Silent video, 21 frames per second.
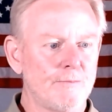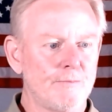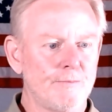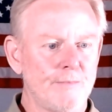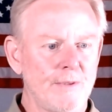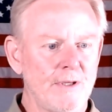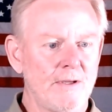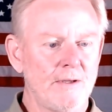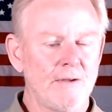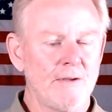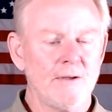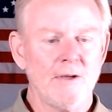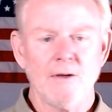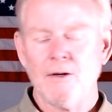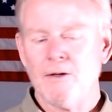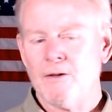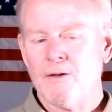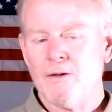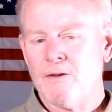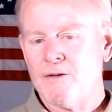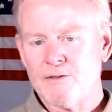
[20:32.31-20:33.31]

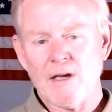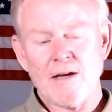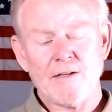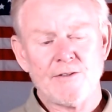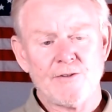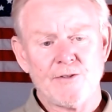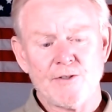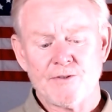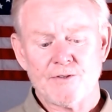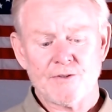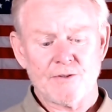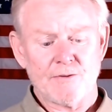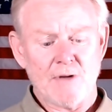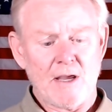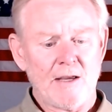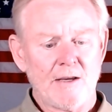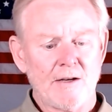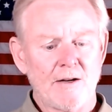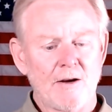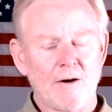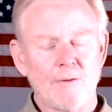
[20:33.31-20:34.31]
These guys just
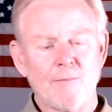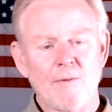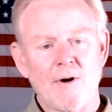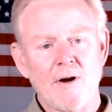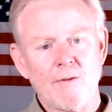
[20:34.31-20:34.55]
hanging out by